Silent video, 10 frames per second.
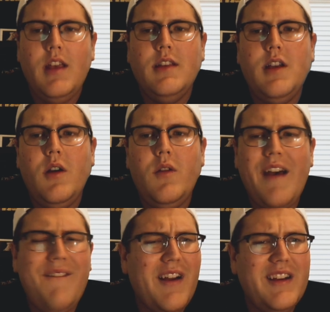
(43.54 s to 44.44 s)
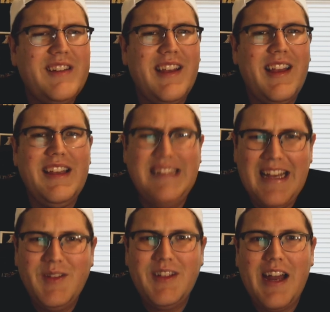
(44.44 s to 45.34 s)
So that verse, it
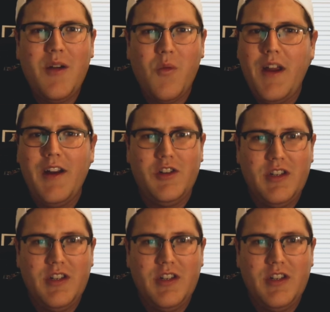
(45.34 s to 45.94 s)
sounds kind of weird.